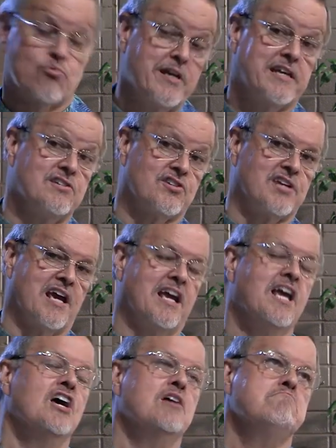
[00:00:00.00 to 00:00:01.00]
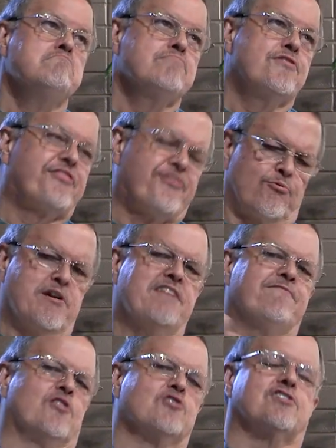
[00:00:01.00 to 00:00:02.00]
We can sing 3
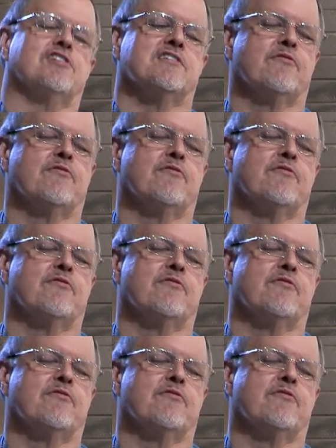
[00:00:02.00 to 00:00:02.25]
verses